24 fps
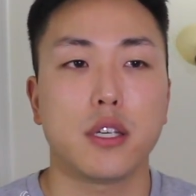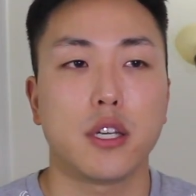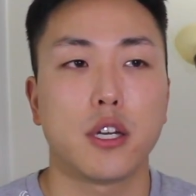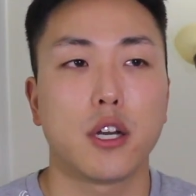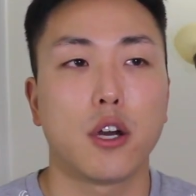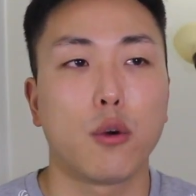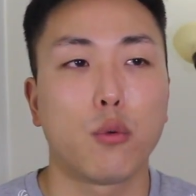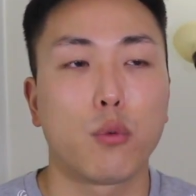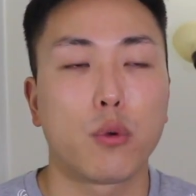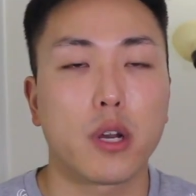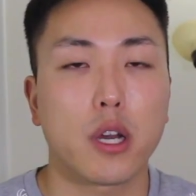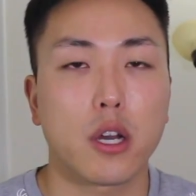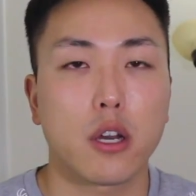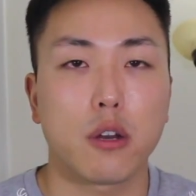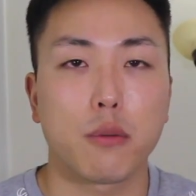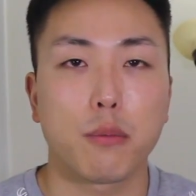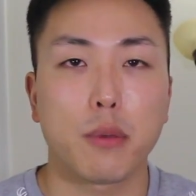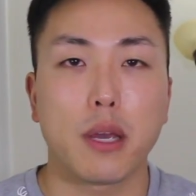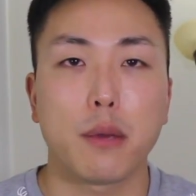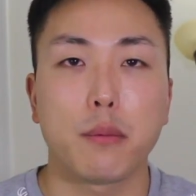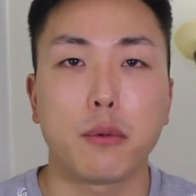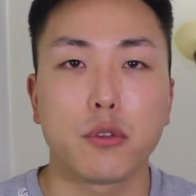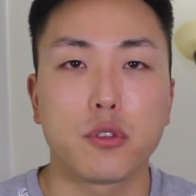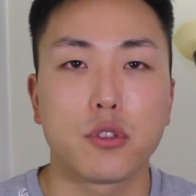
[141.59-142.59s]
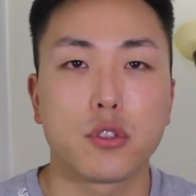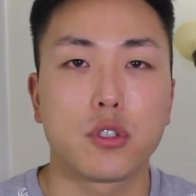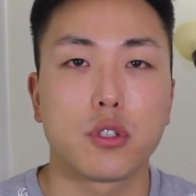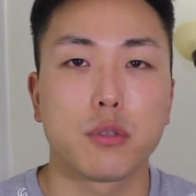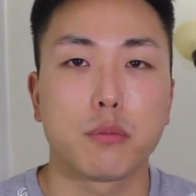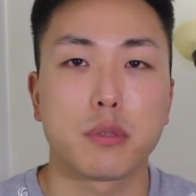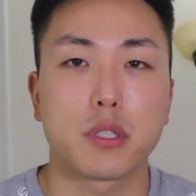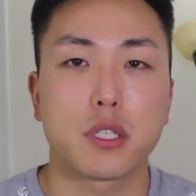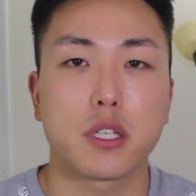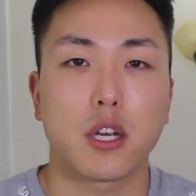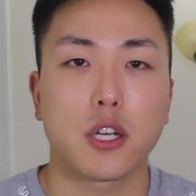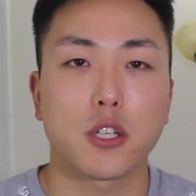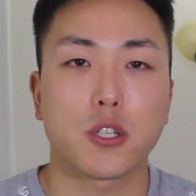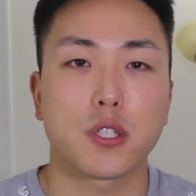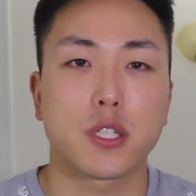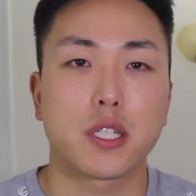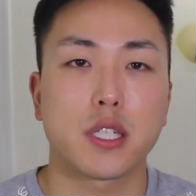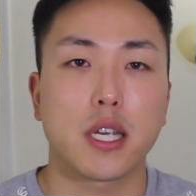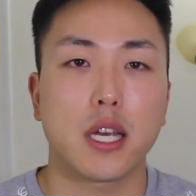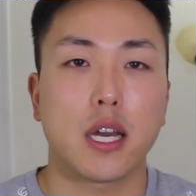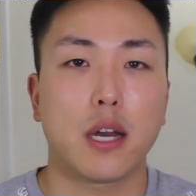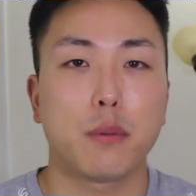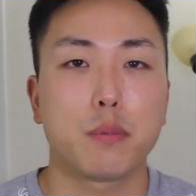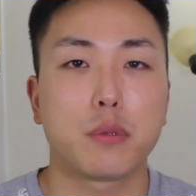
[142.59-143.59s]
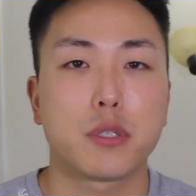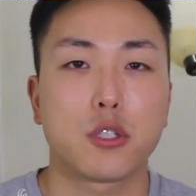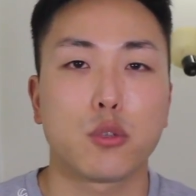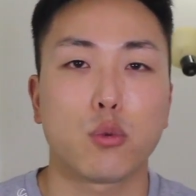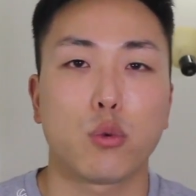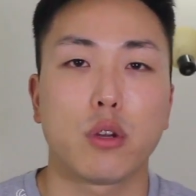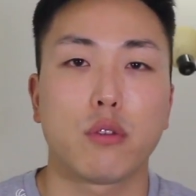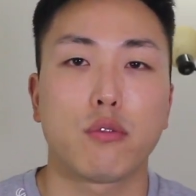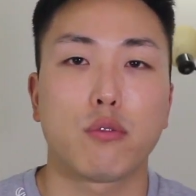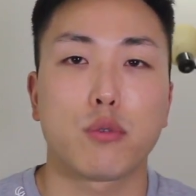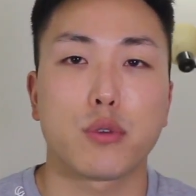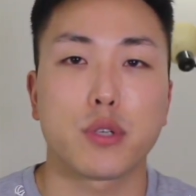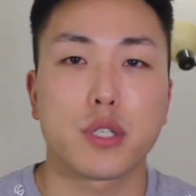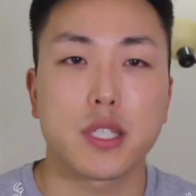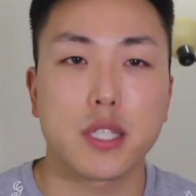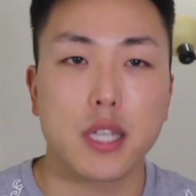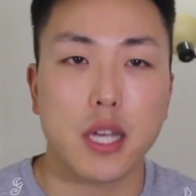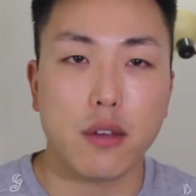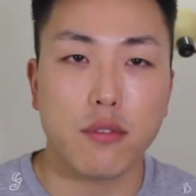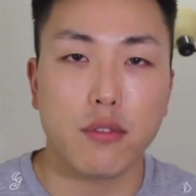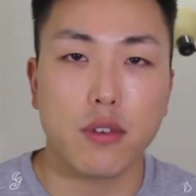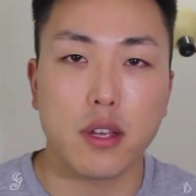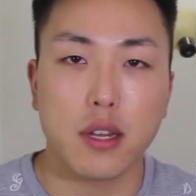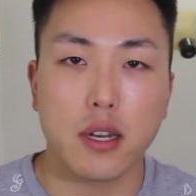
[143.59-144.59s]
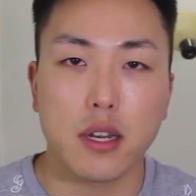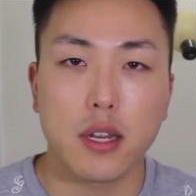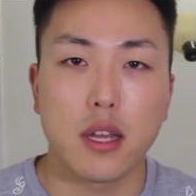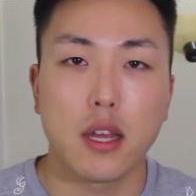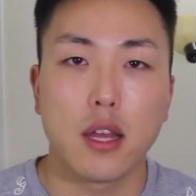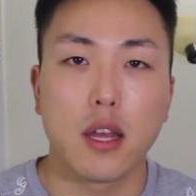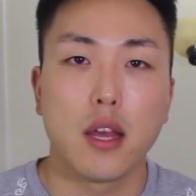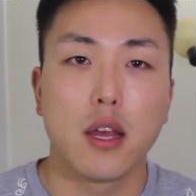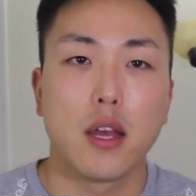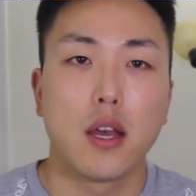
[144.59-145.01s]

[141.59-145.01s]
we're not going to be able to massage our scalps 24/7.